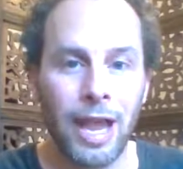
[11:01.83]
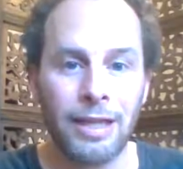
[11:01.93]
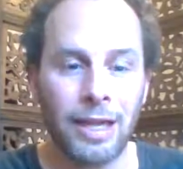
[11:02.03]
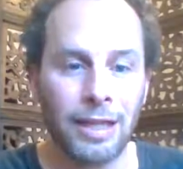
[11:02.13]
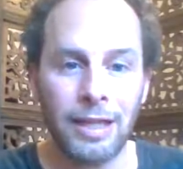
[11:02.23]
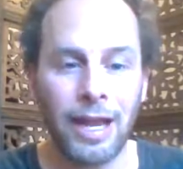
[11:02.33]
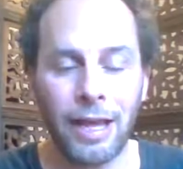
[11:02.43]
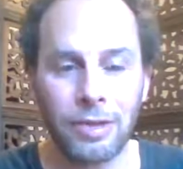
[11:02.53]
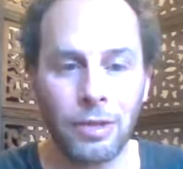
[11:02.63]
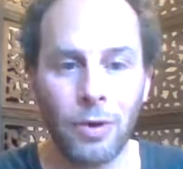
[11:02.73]
And yet then I
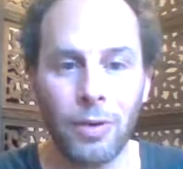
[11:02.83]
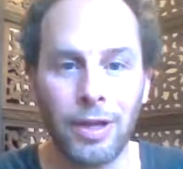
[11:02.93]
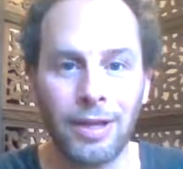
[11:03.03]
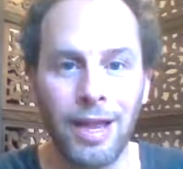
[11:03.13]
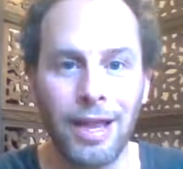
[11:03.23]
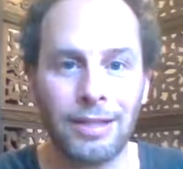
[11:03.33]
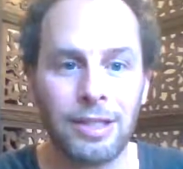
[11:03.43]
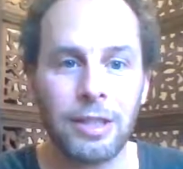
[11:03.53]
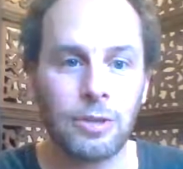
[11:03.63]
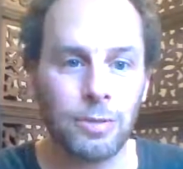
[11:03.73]
had to go in and
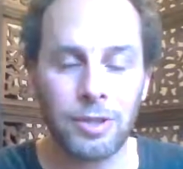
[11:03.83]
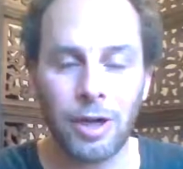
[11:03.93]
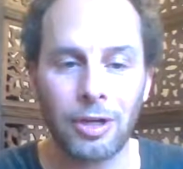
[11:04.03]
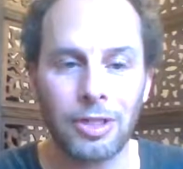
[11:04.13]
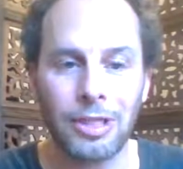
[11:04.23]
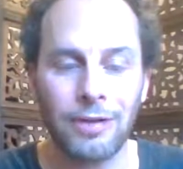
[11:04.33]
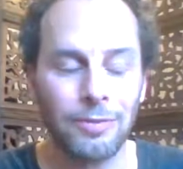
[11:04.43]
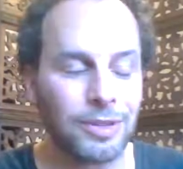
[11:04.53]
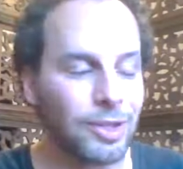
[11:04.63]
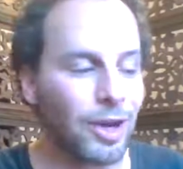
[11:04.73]
teach massage and give
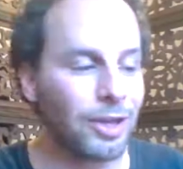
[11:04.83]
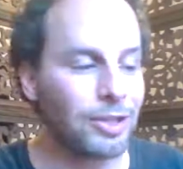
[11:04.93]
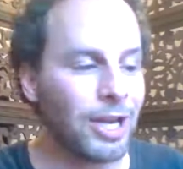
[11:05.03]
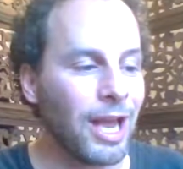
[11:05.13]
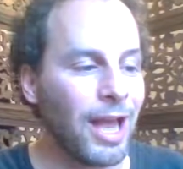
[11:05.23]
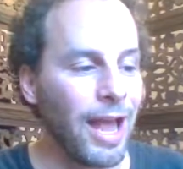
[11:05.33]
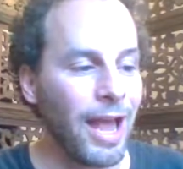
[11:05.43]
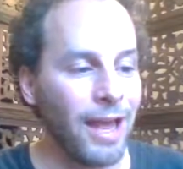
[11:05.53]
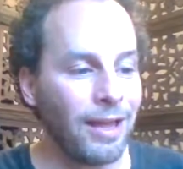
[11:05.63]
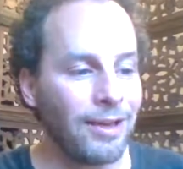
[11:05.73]
massage,
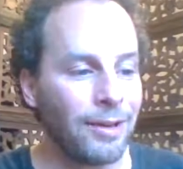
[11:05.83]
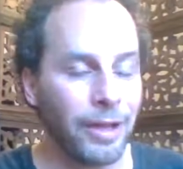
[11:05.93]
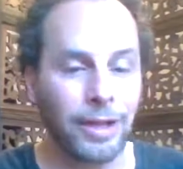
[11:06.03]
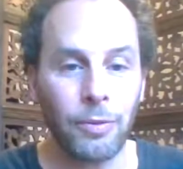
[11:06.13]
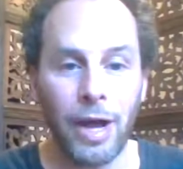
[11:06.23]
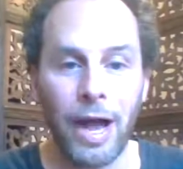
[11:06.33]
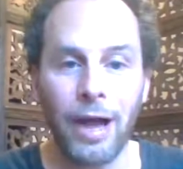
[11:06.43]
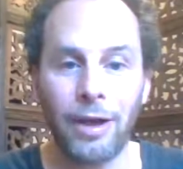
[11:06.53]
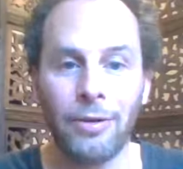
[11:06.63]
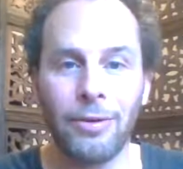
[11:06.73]
and I'm like, well,
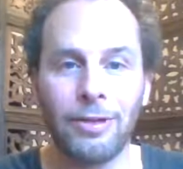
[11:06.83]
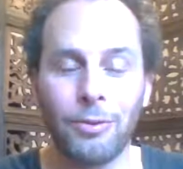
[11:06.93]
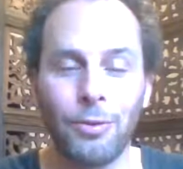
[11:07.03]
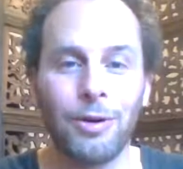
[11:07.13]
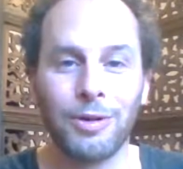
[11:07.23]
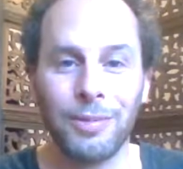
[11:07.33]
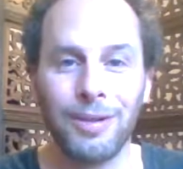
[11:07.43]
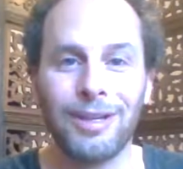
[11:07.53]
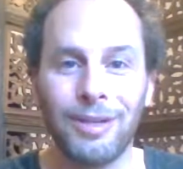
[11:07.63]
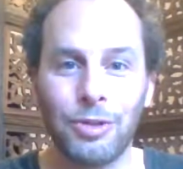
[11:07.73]
how in the world
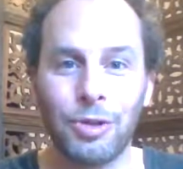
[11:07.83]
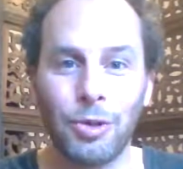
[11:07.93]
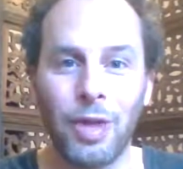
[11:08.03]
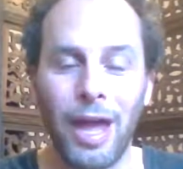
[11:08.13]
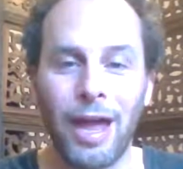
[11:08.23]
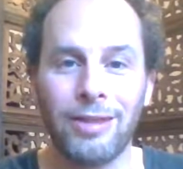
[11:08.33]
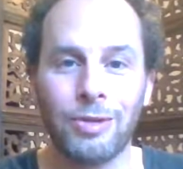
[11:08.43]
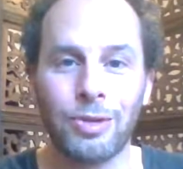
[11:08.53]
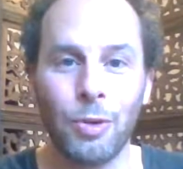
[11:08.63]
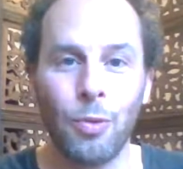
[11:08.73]
am I going to do that?
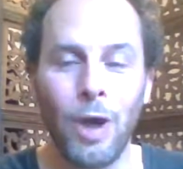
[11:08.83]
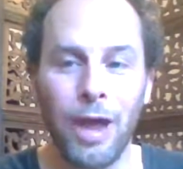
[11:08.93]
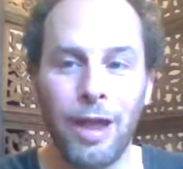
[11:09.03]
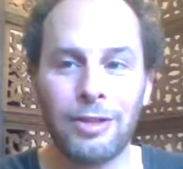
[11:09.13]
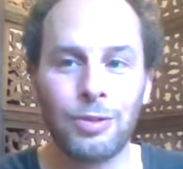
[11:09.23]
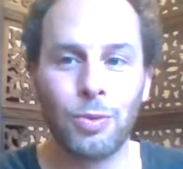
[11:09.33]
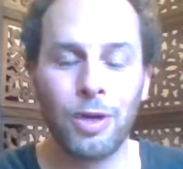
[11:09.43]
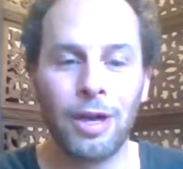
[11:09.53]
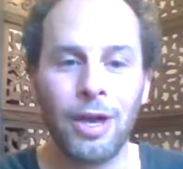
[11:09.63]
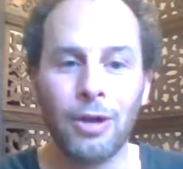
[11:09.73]
There's no way. I just
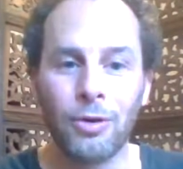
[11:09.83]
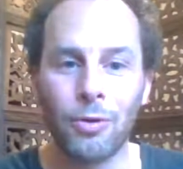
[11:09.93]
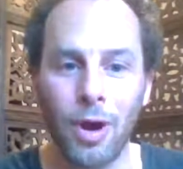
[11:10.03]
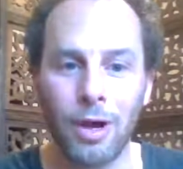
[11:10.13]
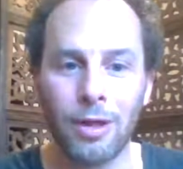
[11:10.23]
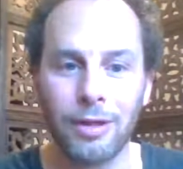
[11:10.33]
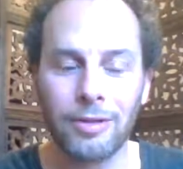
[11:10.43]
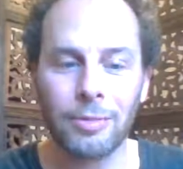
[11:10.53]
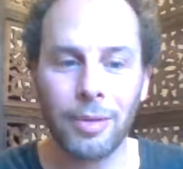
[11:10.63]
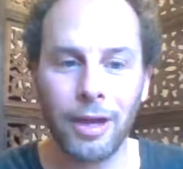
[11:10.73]
want to crawl
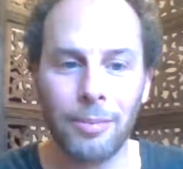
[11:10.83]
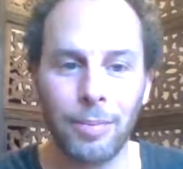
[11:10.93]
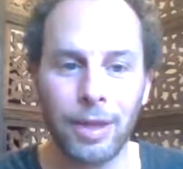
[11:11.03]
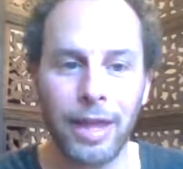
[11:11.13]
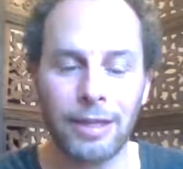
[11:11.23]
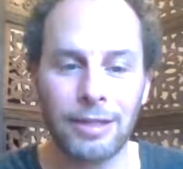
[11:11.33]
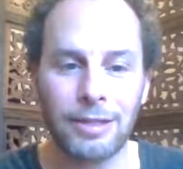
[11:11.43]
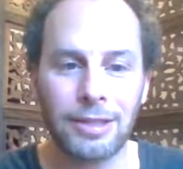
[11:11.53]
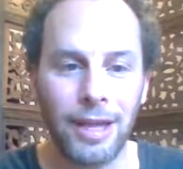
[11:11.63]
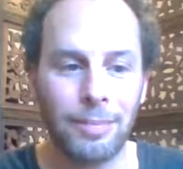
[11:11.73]
under my
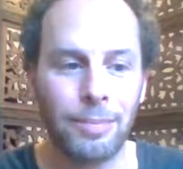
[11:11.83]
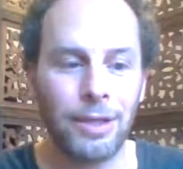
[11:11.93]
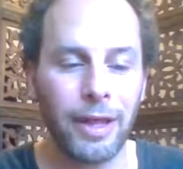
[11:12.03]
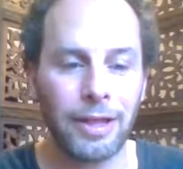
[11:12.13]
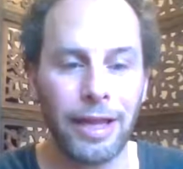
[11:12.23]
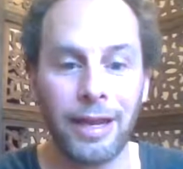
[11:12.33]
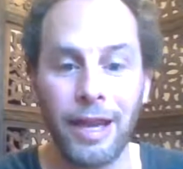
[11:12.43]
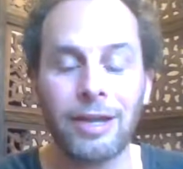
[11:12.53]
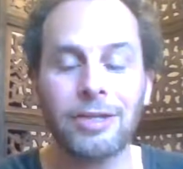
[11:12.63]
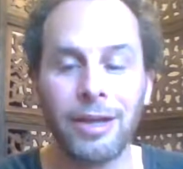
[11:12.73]
blankets and be like that.
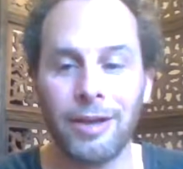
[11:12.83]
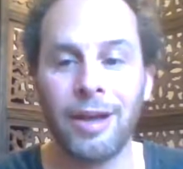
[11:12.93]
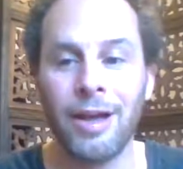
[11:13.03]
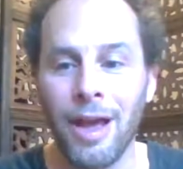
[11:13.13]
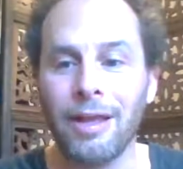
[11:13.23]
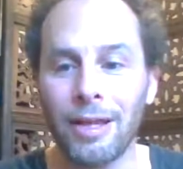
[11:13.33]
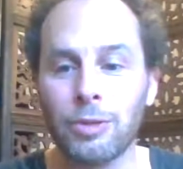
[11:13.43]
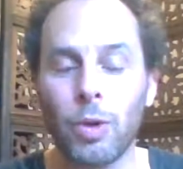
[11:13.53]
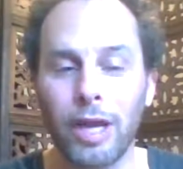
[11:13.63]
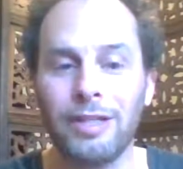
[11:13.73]
And actually,
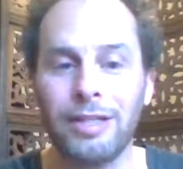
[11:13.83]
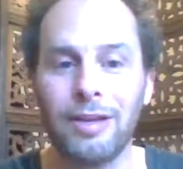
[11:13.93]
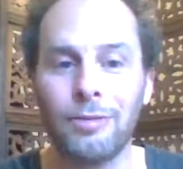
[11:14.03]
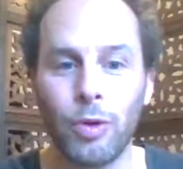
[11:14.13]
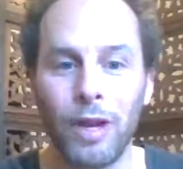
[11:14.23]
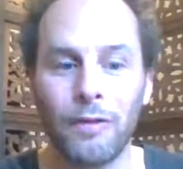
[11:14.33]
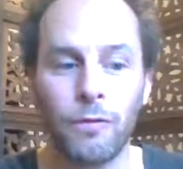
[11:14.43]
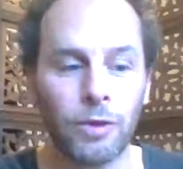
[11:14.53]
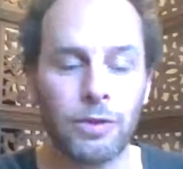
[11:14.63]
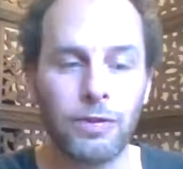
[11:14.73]
that's what I did when I
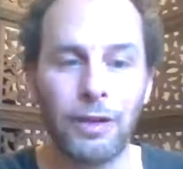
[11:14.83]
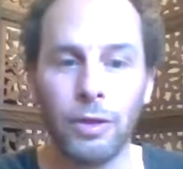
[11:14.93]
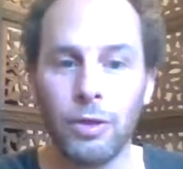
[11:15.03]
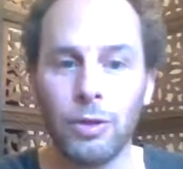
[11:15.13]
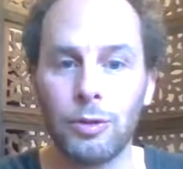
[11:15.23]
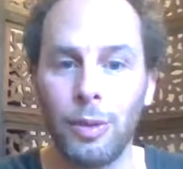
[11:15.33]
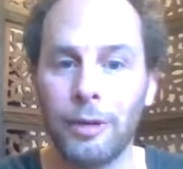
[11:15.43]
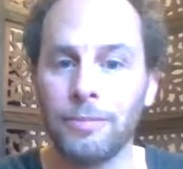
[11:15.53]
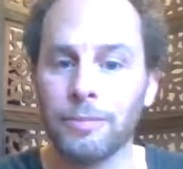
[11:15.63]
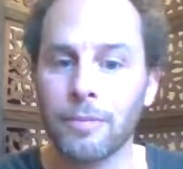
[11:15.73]
first found the news. But,